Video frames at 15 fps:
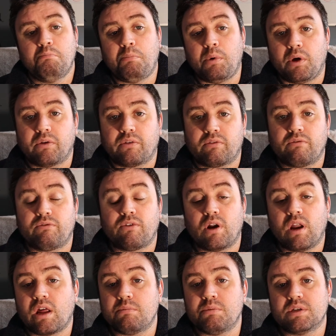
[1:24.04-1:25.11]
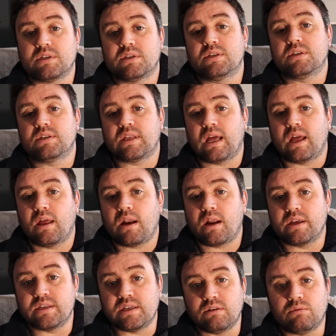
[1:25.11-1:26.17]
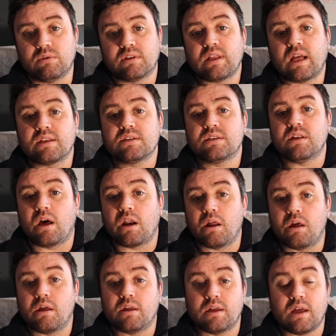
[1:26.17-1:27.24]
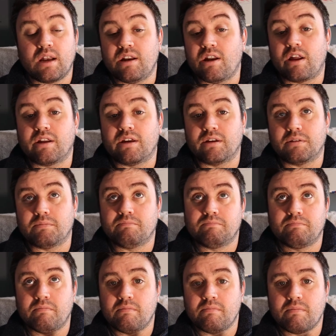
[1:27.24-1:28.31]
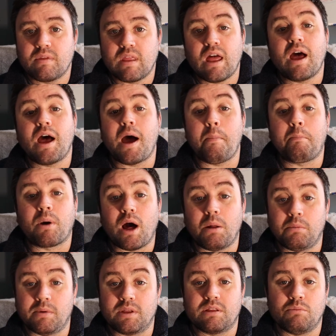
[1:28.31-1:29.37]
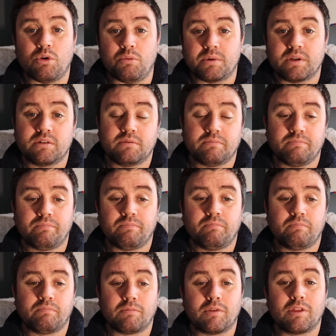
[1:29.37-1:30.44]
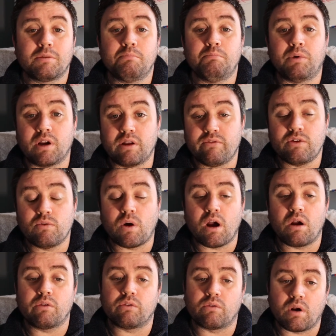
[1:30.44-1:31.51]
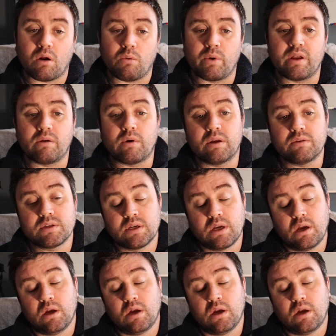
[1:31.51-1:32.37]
But for a lot of businesses that I deal with, that's not a problem at the moment. But if you are, there are way around.